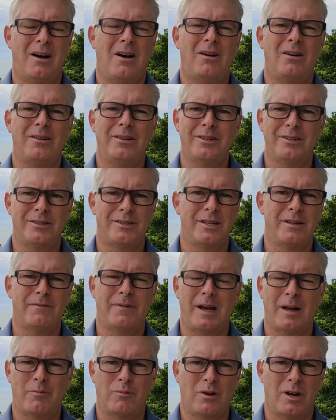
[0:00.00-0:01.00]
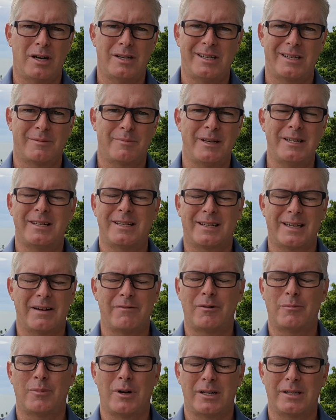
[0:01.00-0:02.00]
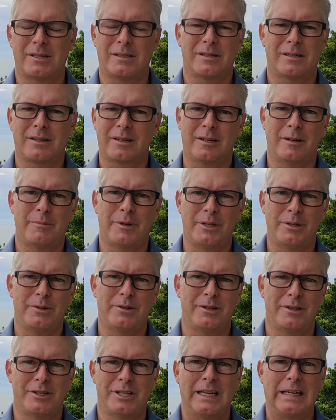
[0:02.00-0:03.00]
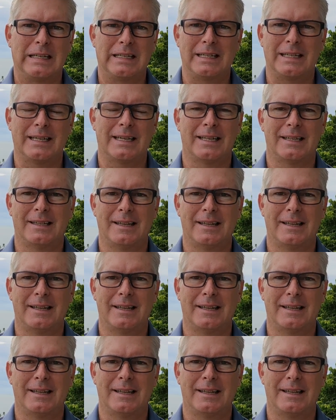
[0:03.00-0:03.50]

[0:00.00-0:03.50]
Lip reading: All these DeFi projects, basically every project is going to be using Chainlink,